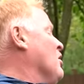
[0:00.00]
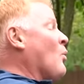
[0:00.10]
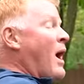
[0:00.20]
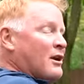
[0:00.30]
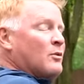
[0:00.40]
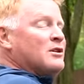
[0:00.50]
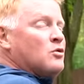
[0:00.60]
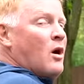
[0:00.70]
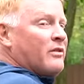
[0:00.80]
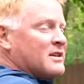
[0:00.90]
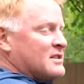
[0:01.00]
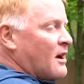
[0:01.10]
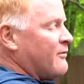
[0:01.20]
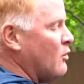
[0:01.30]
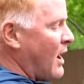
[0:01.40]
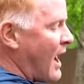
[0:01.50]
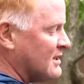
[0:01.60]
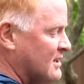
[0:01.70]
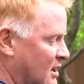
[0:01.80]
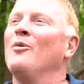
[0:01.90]
Why do we do all this stuff, you
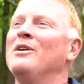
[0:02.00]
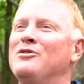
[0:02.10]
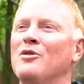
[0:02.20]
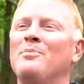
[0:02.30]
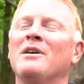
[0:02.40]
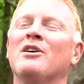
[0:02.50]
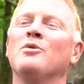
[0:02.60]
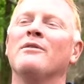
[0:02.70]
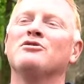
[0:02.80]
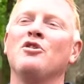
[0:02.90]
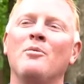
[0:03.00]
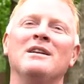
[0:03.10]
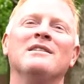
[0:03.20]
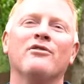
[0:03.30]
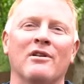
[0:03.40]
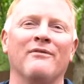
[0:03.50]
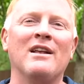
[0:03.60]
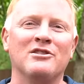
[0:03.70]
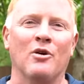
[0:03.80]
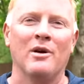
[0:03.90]
ask? We do it because we have so many different
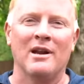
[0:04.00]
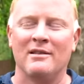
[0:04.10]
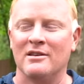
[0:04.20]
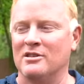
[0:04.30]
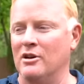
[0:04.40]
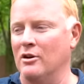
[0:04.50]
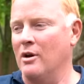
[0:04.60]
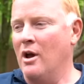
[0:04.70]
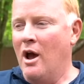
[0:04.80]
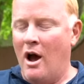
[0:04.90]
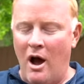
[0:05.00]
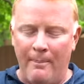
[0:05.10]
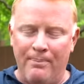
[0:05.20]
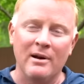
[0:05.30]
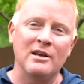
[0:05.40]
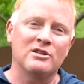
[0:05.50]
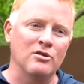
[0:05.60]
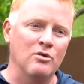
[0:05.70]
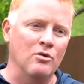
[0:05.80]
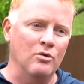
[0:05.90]
events going on this year. Uh, pretty
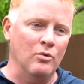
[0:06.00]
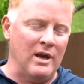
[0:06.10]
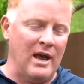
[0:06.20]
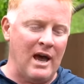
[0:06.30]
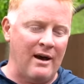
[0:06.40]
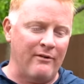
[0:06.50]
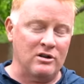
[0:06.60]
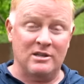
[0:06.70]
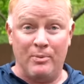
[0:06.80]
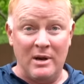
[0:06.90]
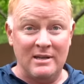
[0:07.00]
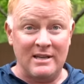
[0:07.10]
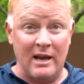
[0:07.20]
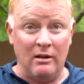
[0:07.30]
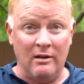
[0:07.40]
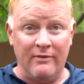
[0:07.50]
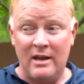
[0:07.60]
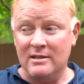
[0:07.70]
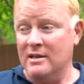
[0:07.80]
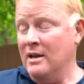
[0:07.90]
soon we have our spring sale
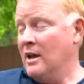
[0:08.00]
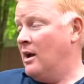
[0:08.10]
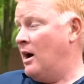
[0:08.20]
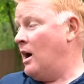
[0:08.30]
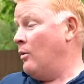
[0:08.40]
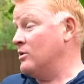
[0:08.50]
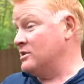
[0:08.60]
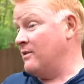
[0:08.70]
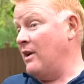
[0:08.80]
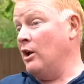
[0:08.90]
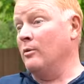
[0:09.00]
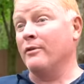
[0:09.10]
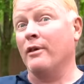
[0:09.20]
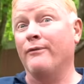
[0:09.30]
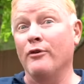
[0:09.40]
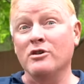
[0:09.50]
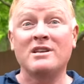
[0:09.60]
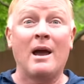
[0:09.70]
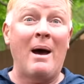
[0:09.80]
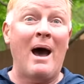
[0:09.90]
event, uh, which is available for the first time